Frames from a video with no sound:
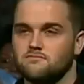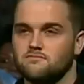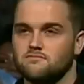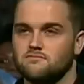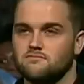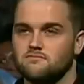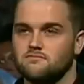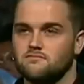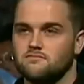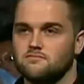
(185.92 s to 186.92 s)

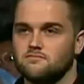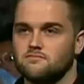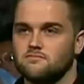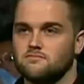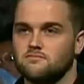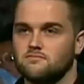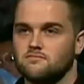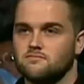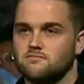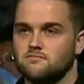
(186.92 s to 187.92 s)

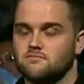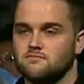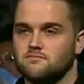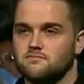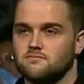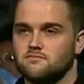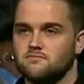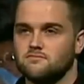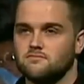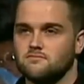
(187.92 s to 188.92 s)

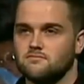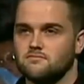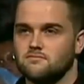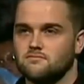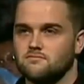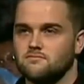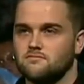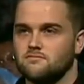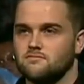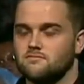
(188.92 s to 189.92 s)

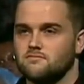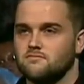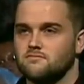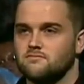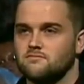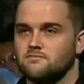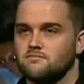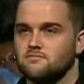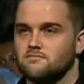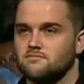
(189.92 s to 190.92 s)
(not speaking)